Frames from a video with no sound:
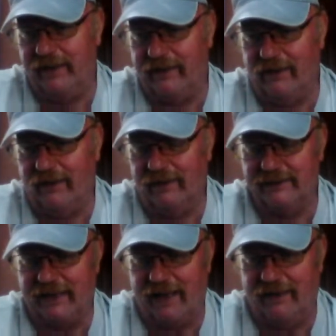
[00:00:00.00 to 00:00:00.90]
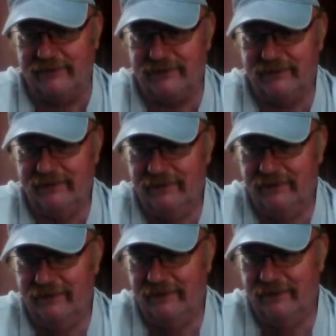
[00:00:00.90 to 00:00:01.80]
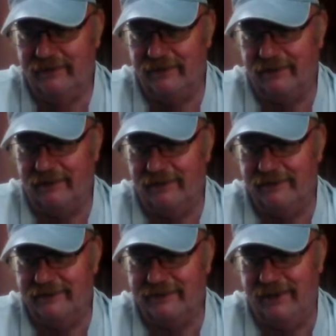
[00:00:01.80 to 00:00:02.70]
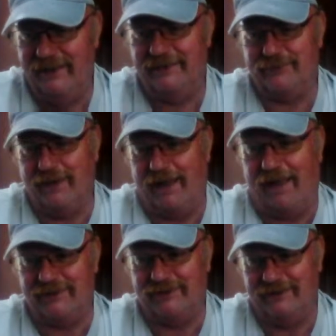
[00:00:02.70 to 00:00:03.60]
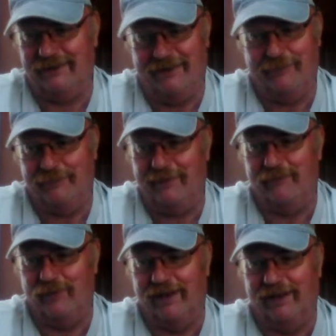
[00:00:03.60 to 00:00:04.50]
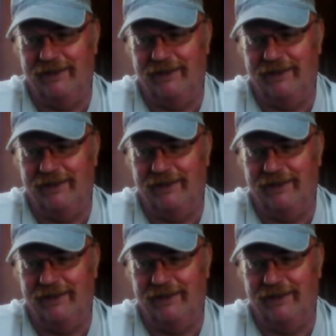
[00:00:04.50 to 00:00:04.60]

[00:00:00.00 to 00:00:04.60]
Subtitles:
call his house. See his reaction. That would be funny.